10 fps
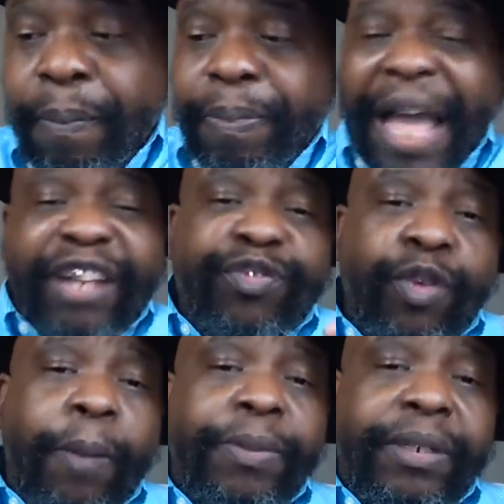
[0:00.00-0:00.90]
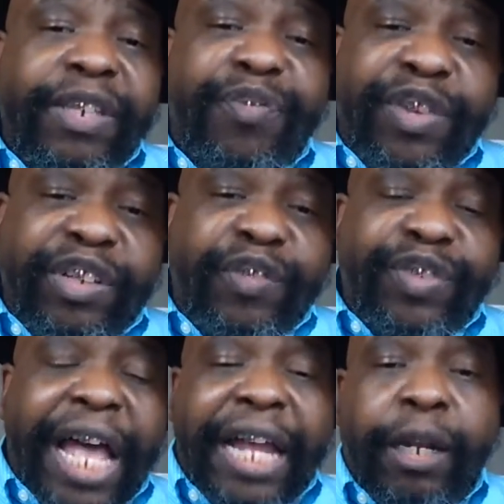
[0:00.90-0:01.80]
that's from the defensive
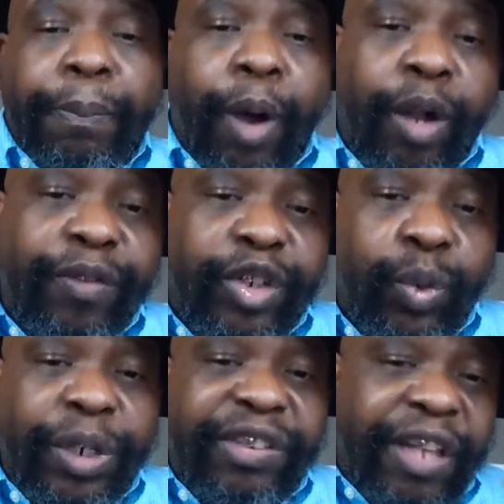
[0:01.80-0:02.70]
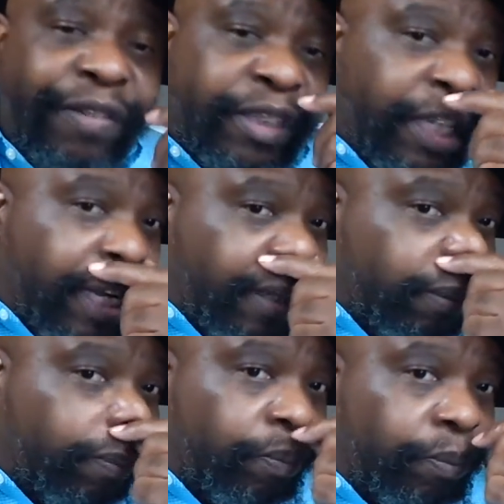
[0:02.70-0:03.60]
side of the ball of the 2017
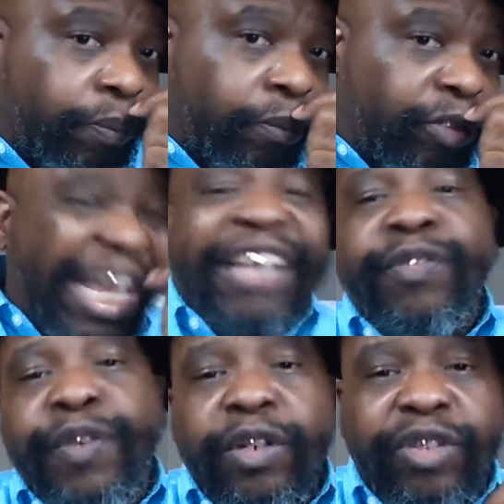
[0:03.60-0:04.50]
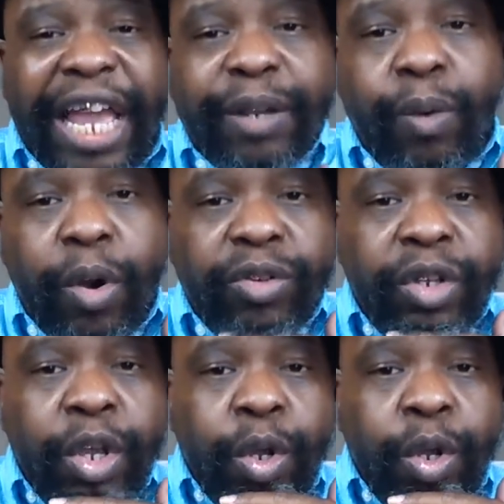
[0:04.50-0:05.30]
Jacksonville Jaguars,